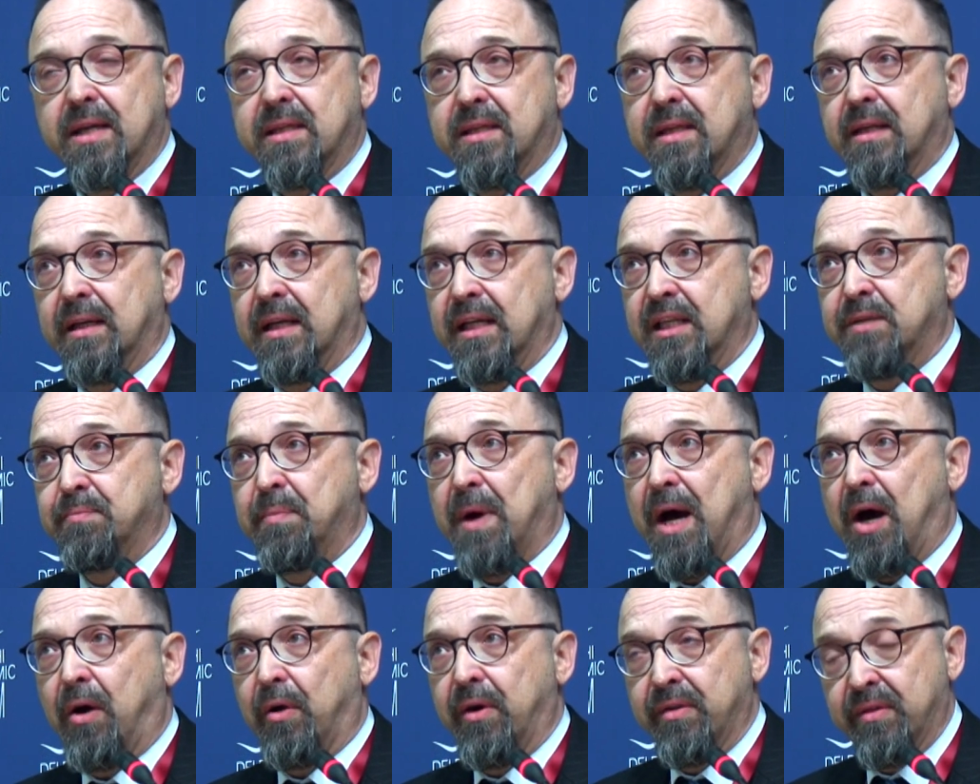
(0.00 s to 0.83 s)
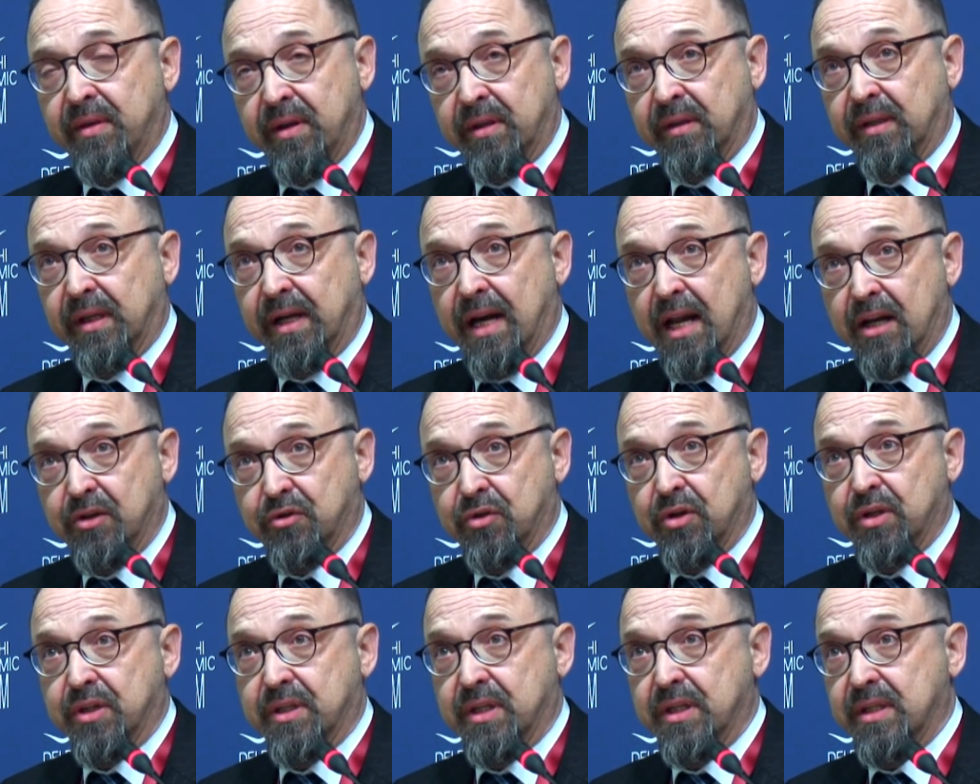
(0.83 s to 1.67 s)
its power in the international
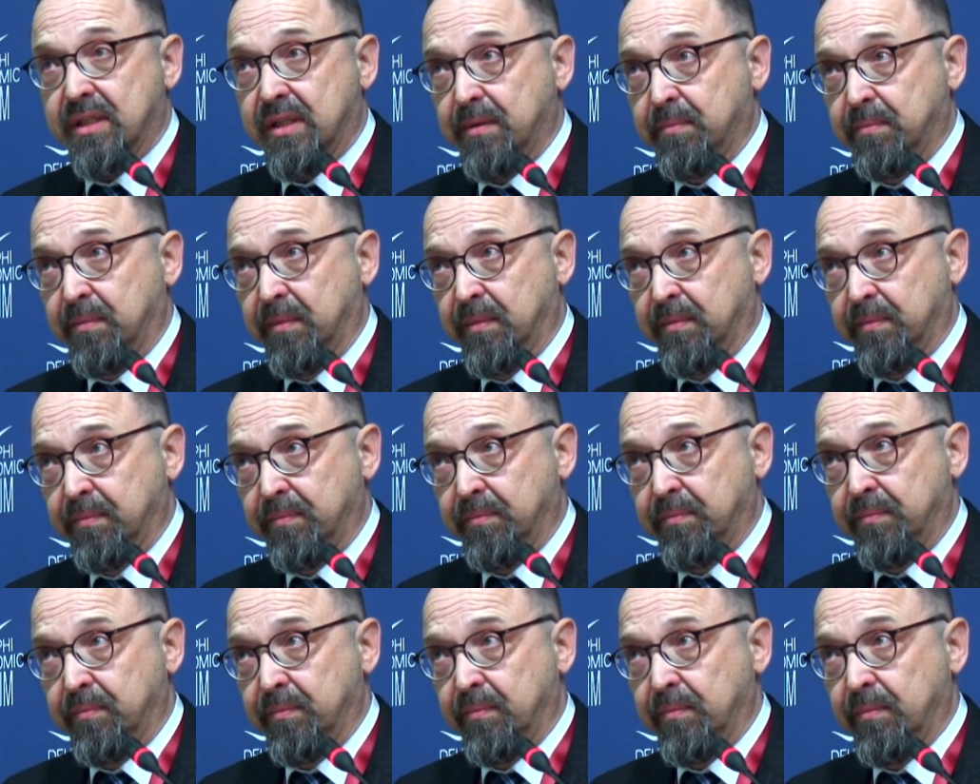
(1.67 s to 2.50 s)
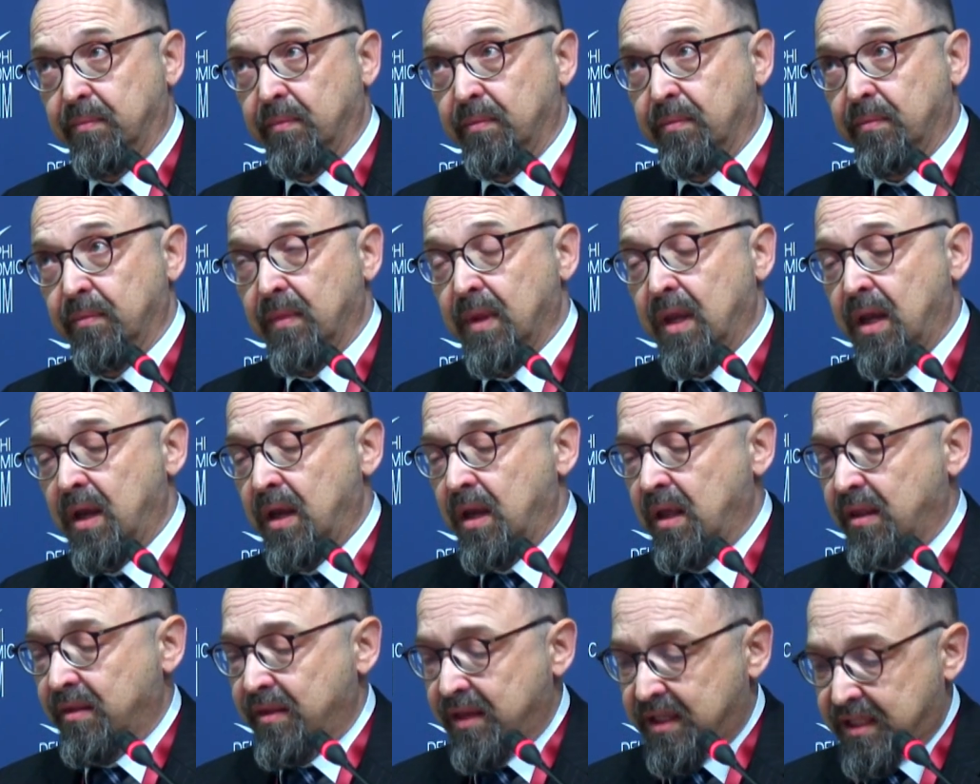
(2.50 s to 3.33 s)
system.
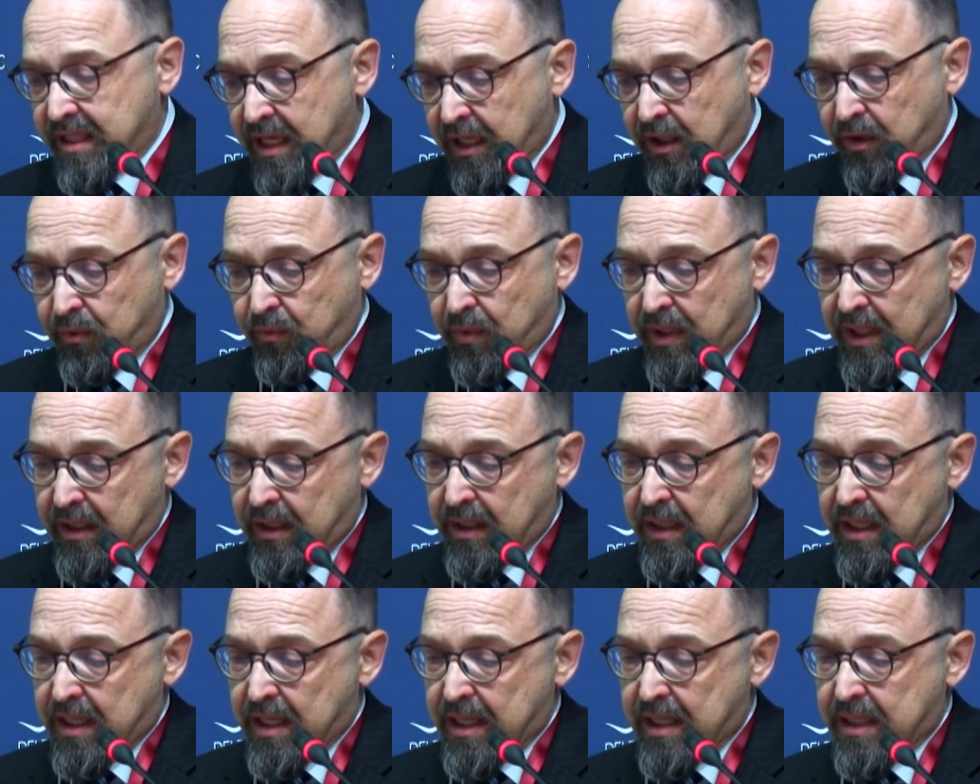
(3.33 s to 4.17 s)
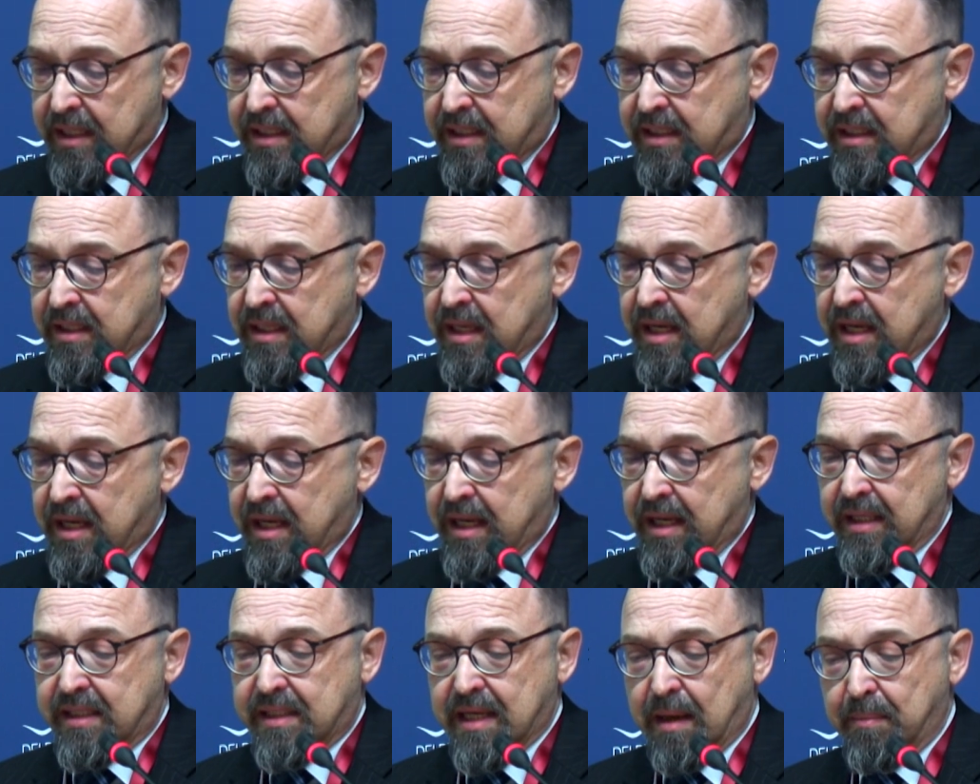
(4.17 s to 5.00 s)
The second one is
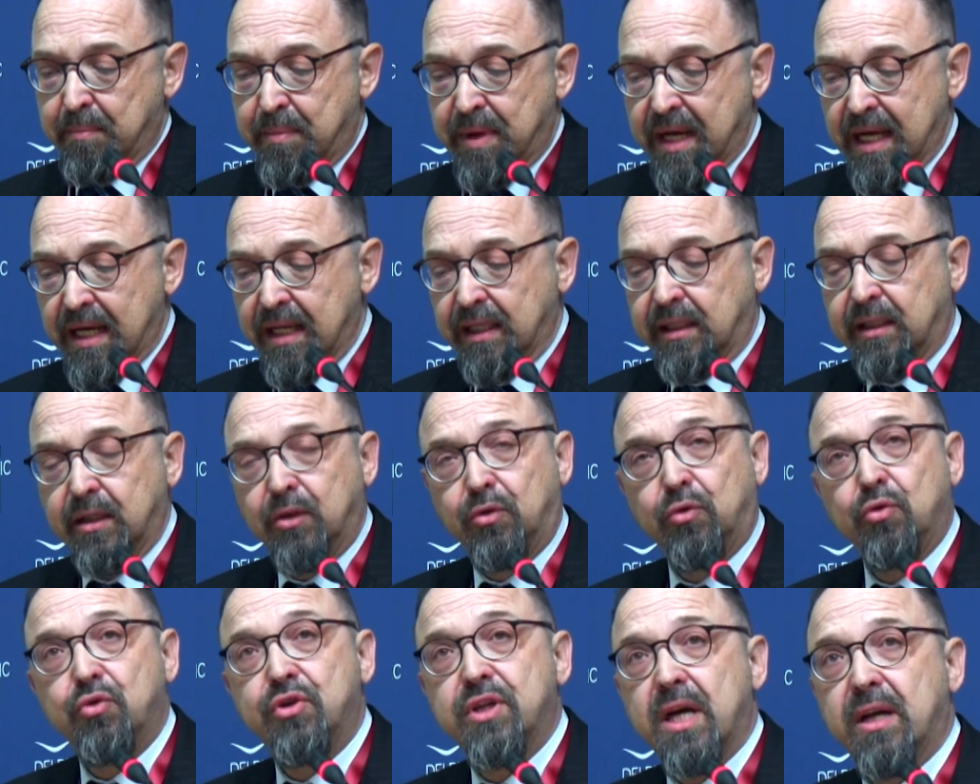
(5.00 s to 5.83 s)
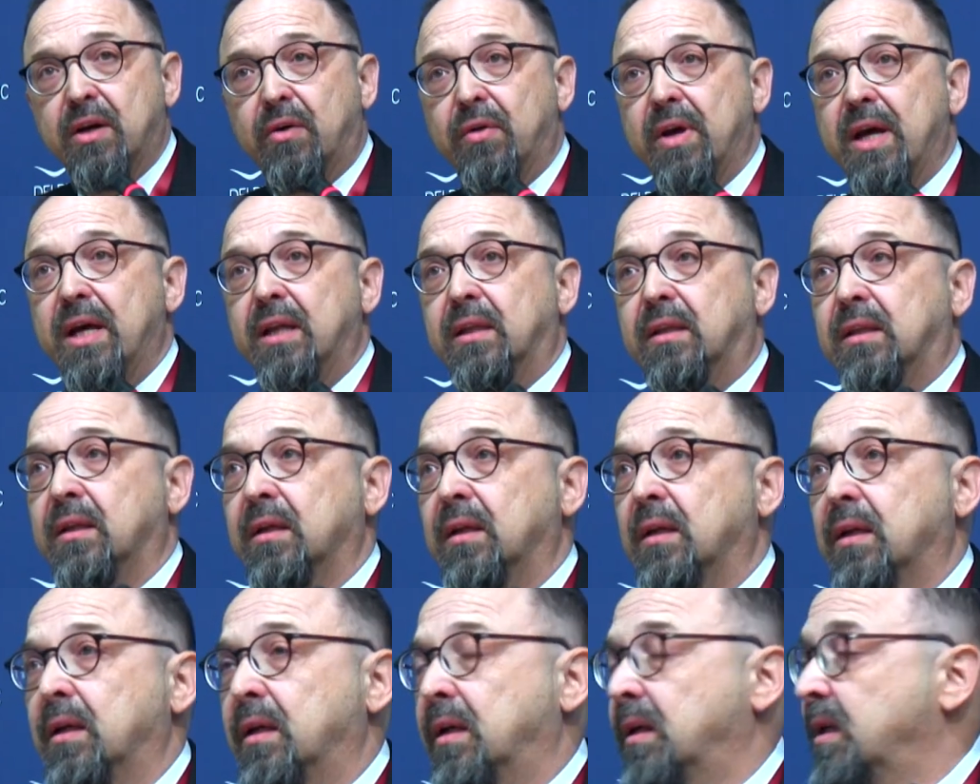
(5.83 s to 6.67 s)
its ability to generate
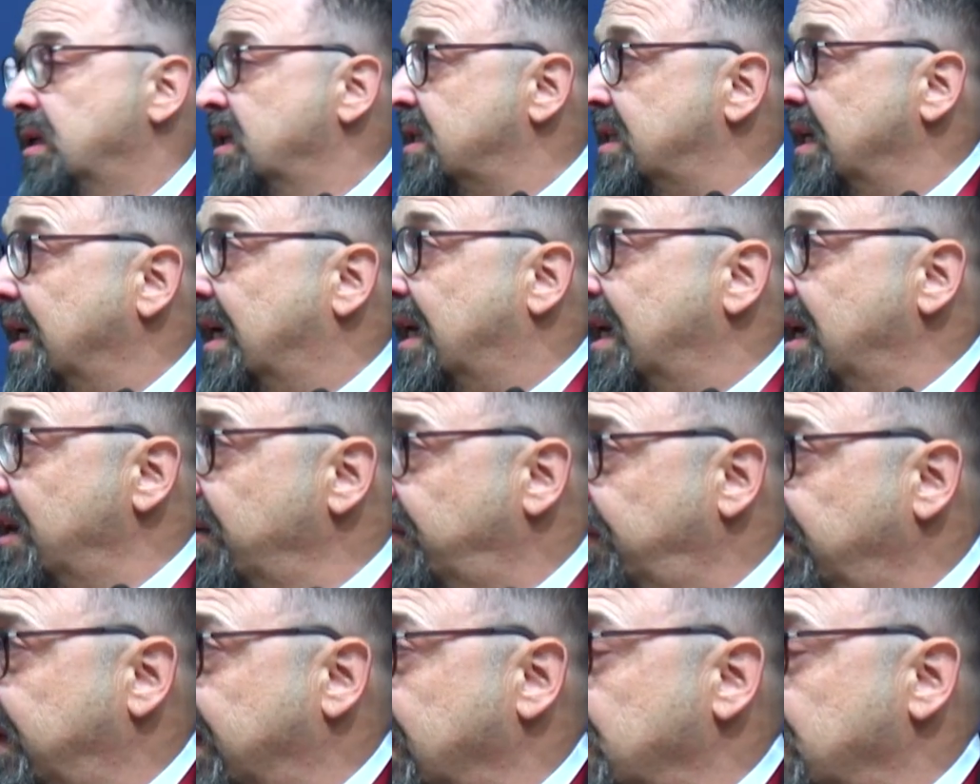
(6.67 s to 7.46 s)
significant